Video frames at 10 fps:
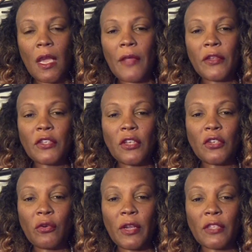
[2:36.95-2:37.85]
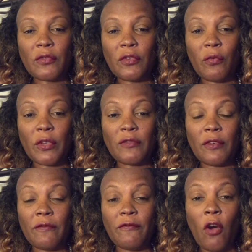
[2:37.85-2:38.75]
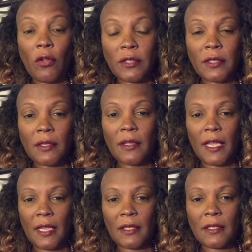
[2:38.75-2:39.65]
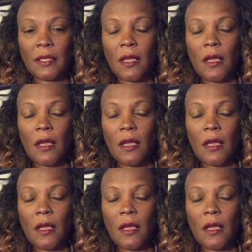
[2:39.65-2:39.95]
And there's also grounds for divorce for fault things.